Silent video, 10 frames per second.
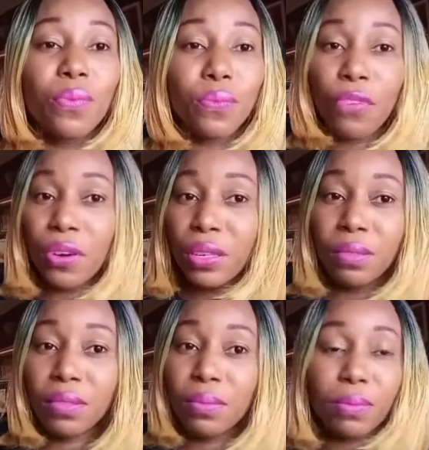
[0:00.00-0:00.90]

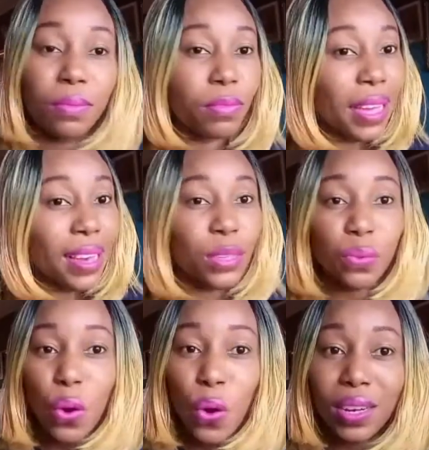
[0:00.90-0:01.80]
foreign guys will
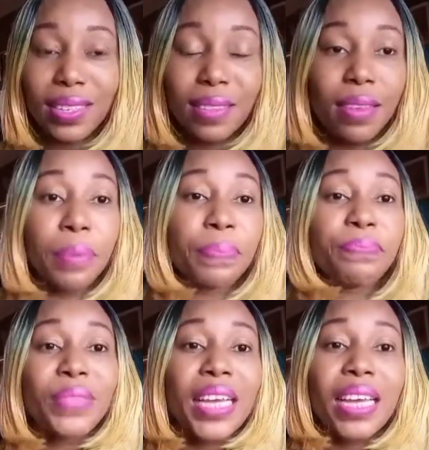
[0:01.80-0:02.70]
call it
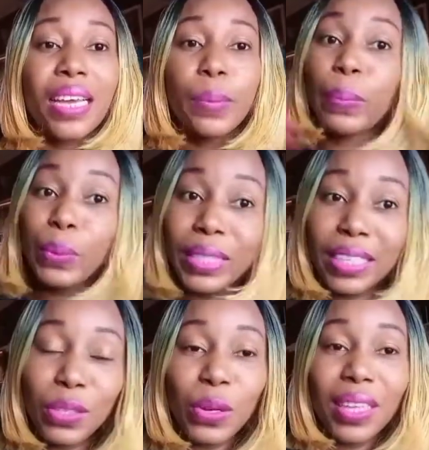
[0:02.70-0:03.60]
pudi,
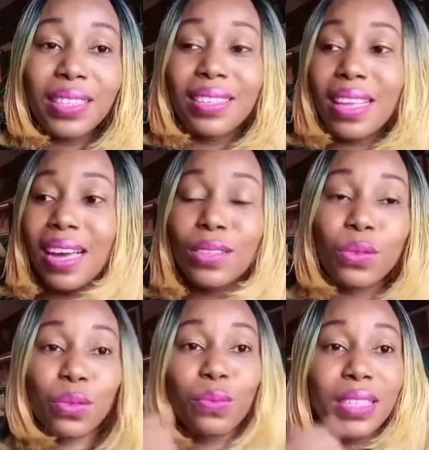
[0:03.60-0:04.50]
you know, anything that has to
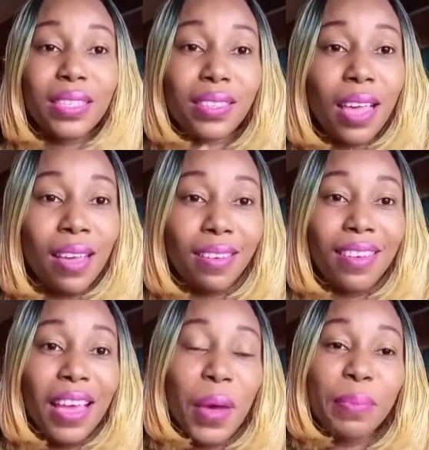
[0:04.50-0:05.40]
do with
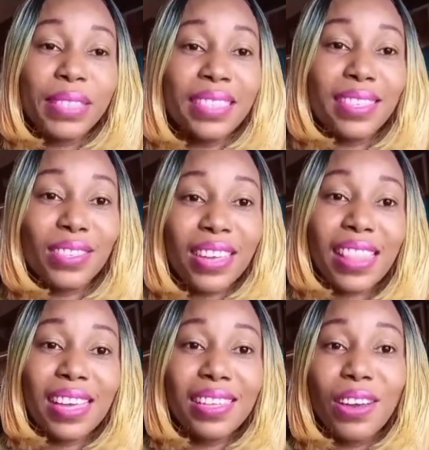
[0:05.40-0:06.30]
putting things
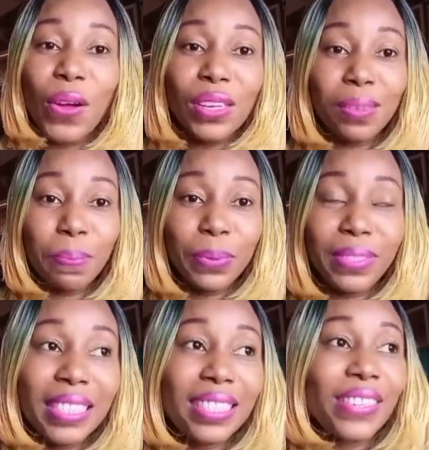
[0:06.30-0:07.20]
together, they call it
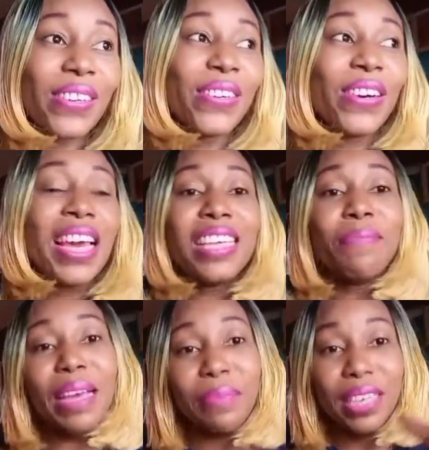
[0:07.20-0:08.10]
pudi. So it
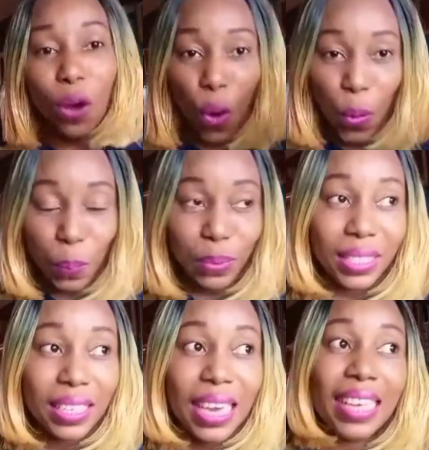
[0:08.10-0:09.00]
might be corn
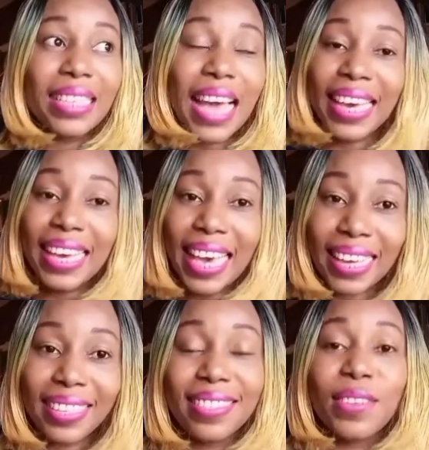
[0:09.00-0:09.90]
pudi, yes, I
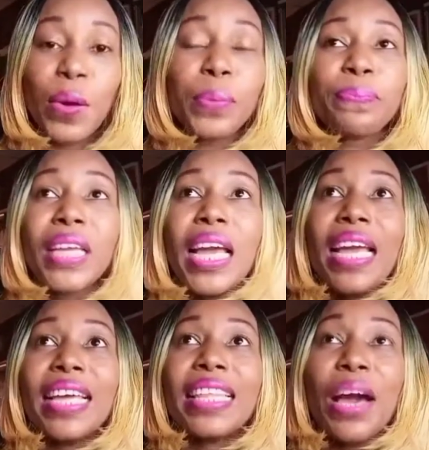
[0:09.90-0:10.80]
guess. So
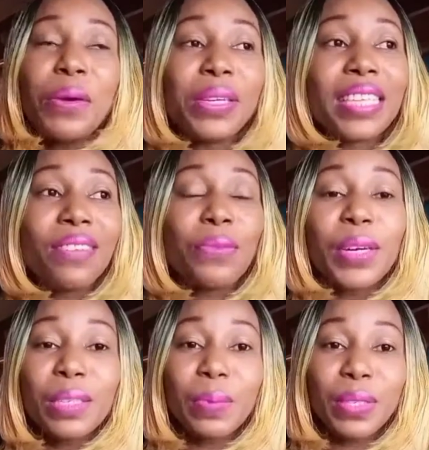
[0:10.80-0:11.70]
that was
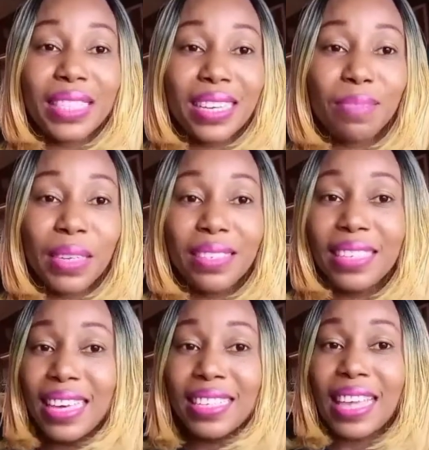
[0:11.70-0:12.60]
what prompted me.
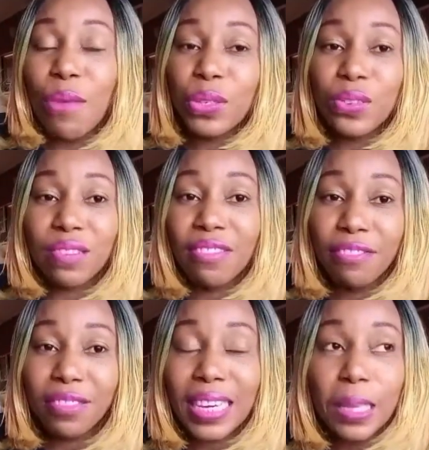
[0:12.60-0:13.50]
Yes, I was craving
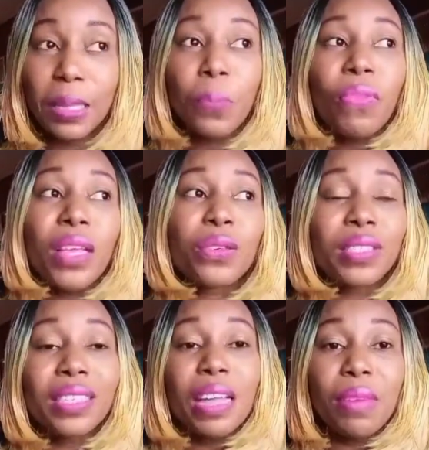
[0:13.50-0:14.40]
for it. So
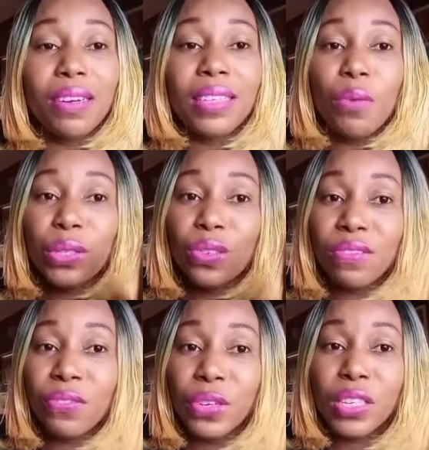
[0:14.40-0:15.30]
this time around, I was
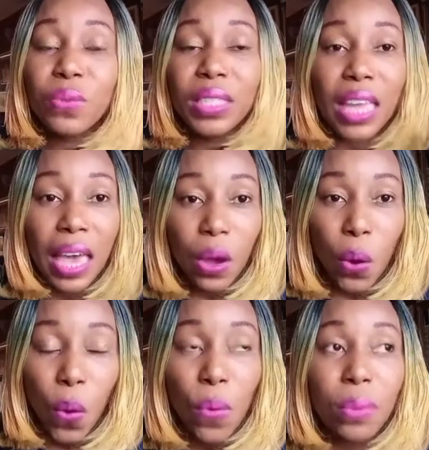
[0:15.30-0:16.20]
craving for it with
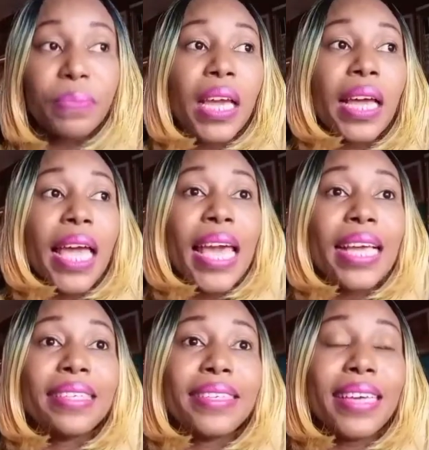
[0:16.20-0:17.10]
eko,
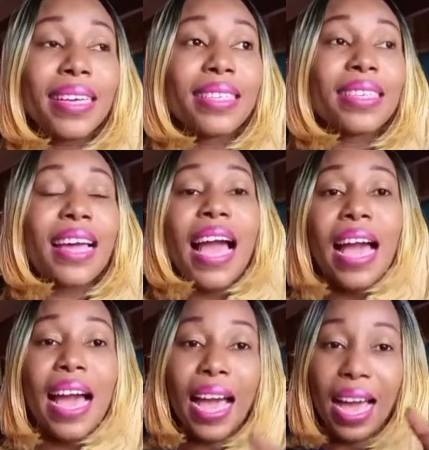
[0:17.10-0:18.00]
and yes,
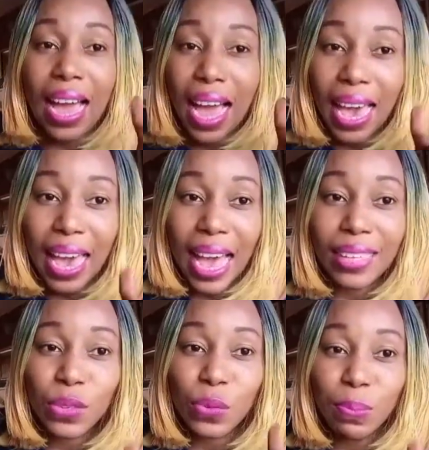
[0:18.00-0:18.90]
I
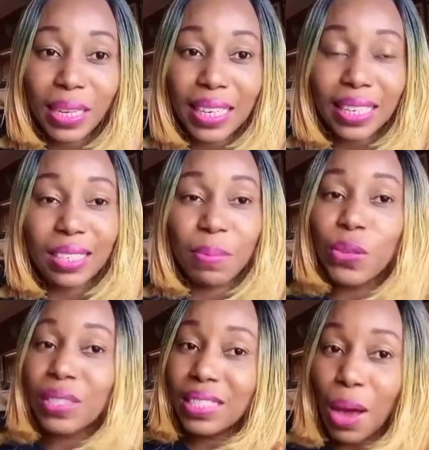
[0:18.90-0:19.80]
had to make it
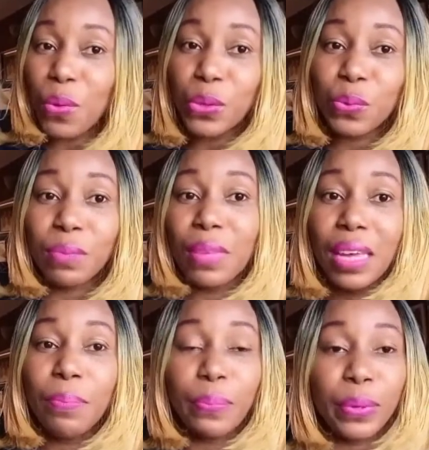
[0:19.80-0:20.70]
because that was what my
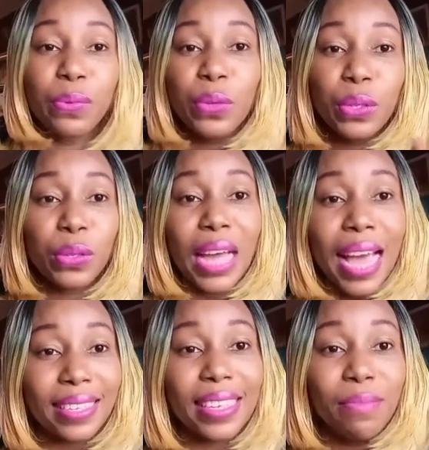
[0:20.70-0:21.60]
body was
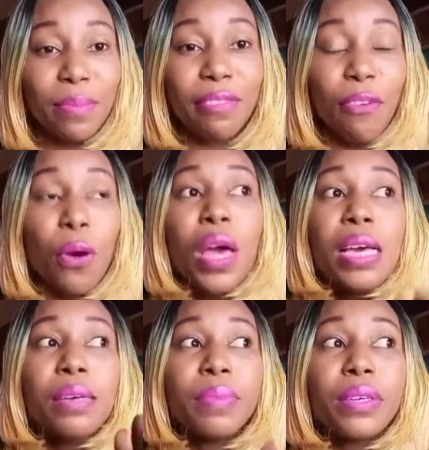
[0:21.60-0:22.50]
asking me for.
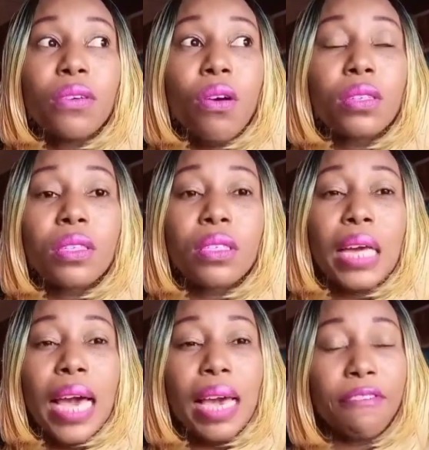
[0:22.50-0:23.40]
Because
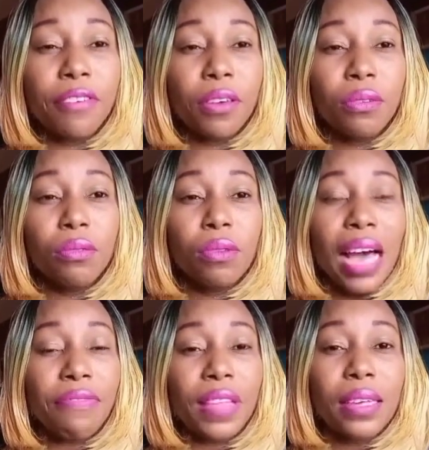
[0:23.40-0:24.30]
I feel
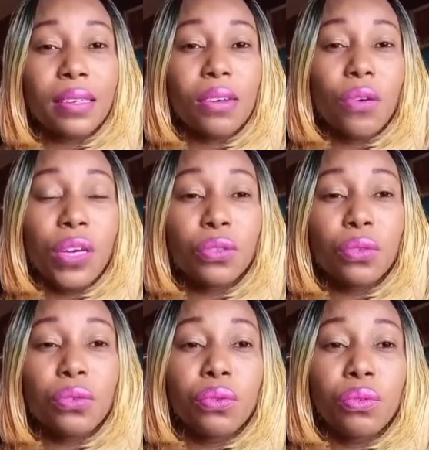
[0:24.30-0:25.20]
after going
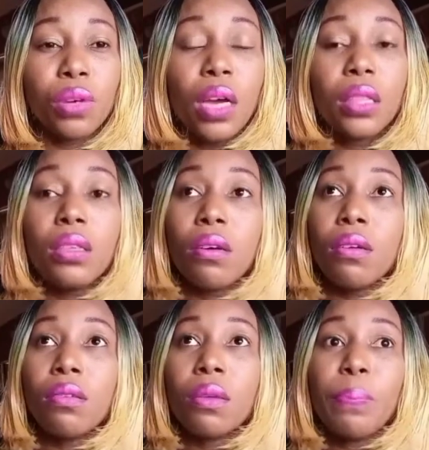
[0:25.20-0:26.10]
through
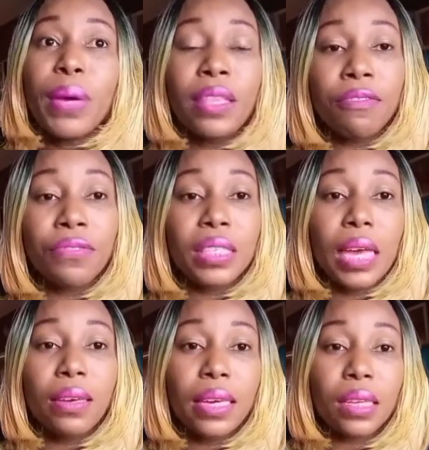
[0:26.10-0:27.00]
the benefit
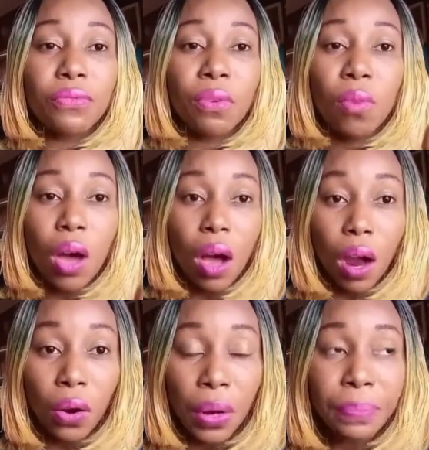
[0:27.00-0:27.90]
that you get from
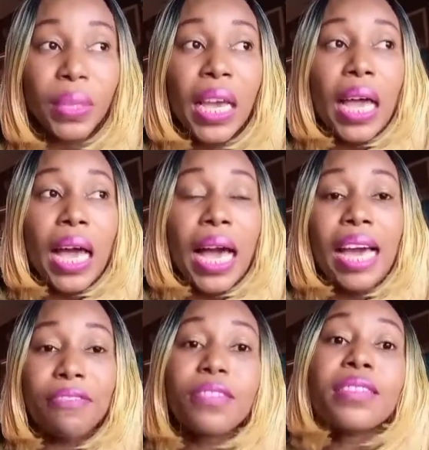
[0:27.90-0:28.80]
okra, I
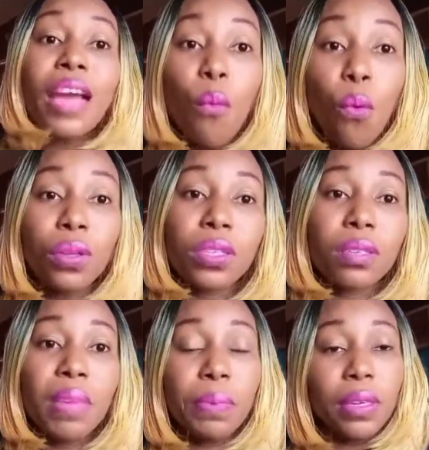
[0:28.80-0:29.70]
feel that was
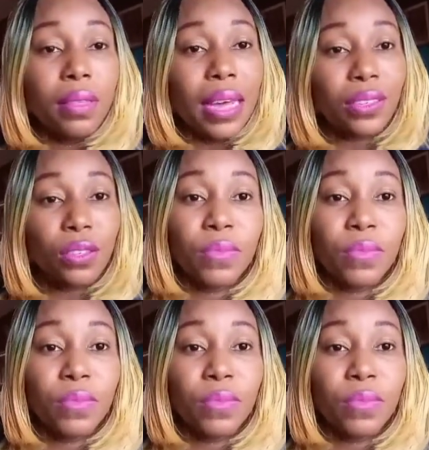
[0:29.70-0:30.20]
maybe there's some